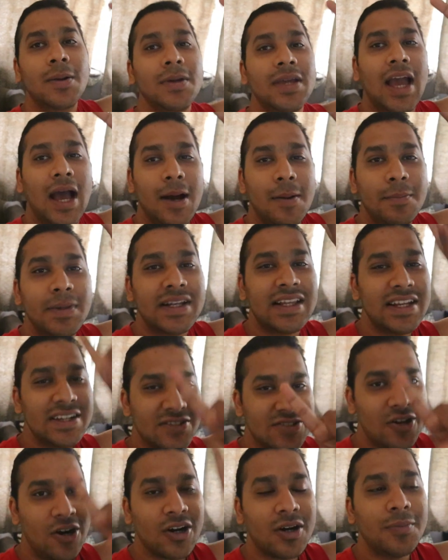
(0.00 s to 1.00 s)
Yeah, but
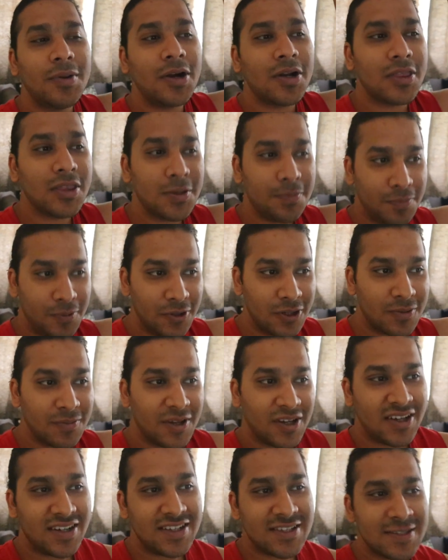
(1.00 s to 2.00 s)
let's talk about the book,
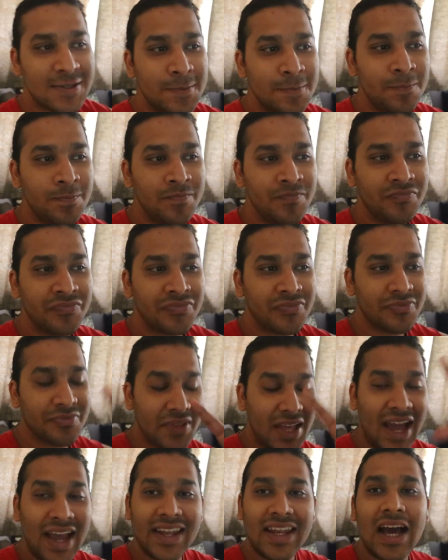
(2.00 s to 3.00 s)
because
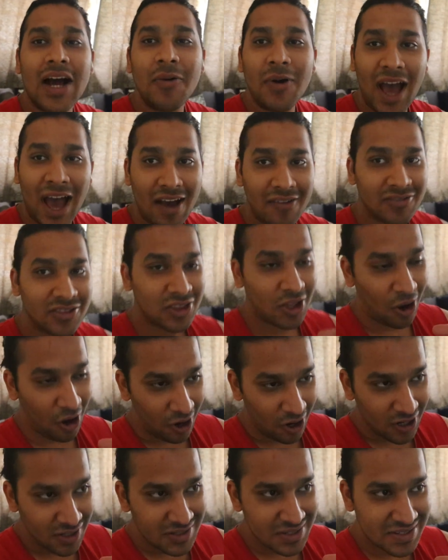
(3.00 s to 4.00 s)
I now have
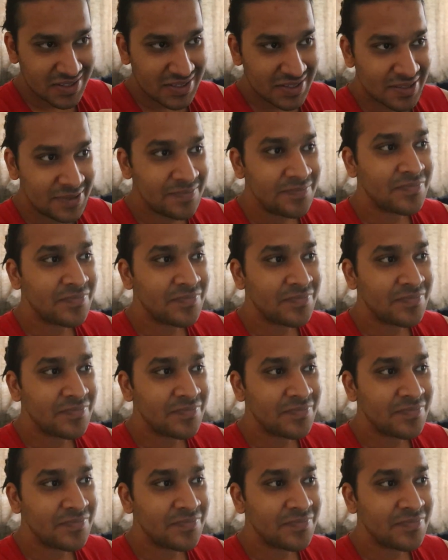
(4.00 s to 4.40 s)
thoughts.